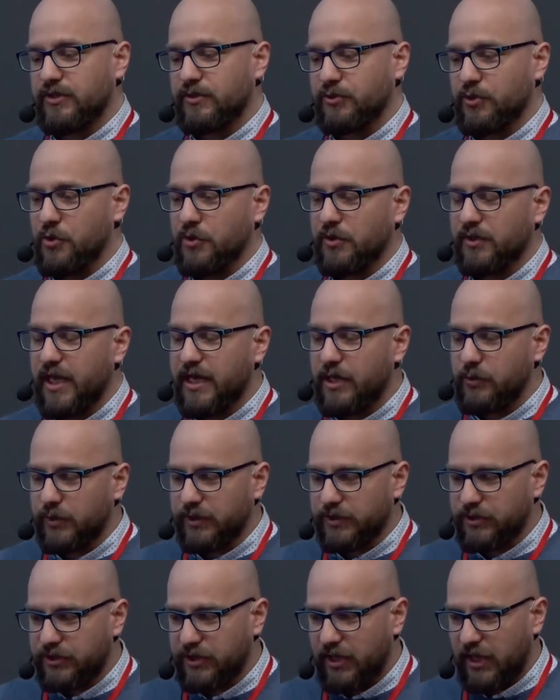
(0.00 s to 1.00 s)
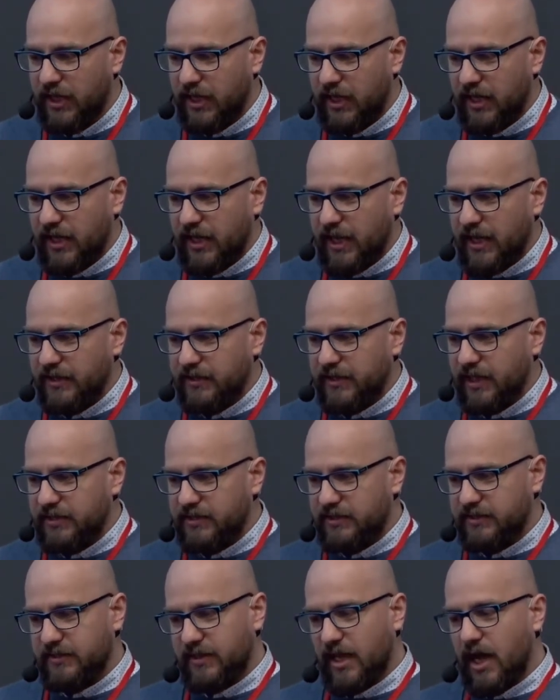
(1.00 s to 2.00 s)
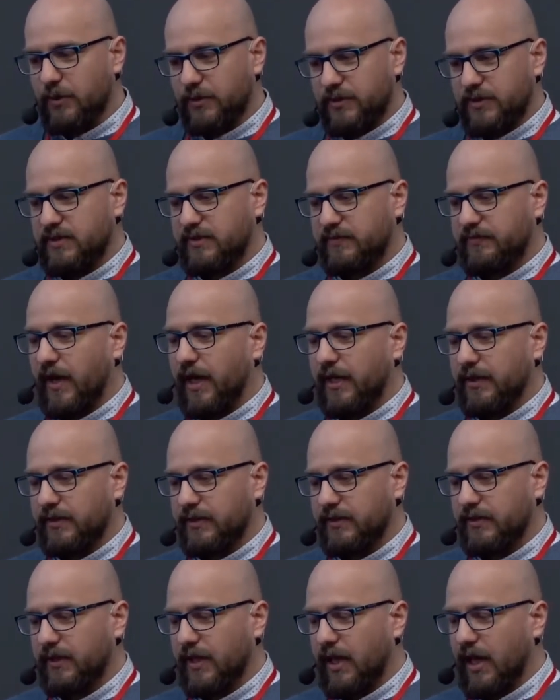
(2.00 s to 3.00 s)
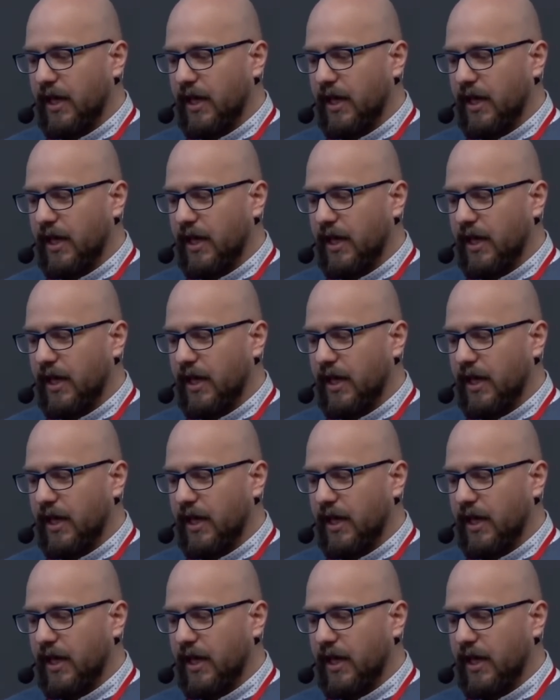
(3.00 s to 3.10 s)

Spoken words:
strong language. And that's how this fight